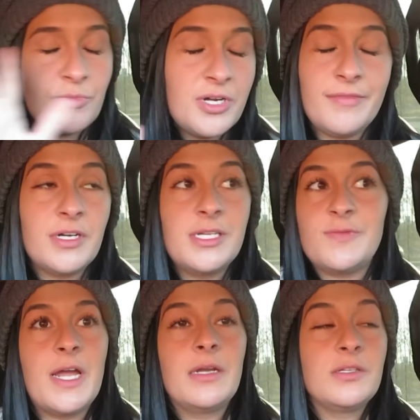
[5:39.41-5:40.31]
Whatever,
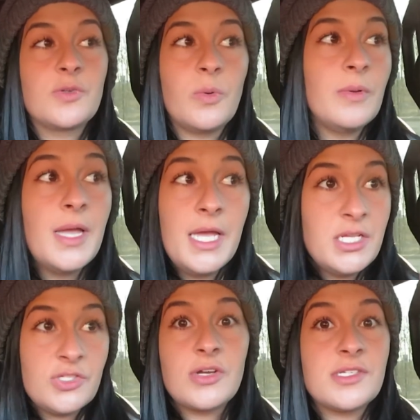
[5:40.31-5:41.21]
it's fine, it's cool.
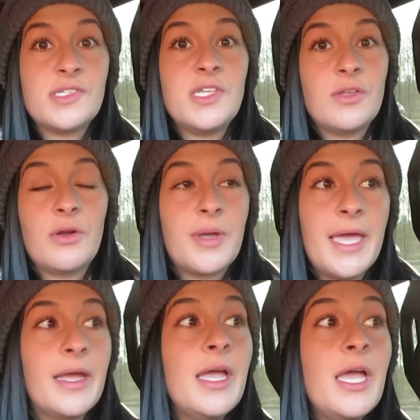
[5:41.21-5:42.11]
As long as those teeth are
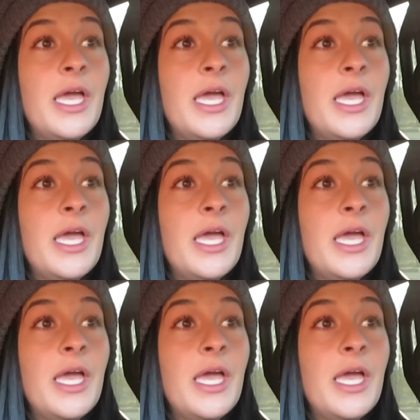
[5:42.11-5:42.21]
okay.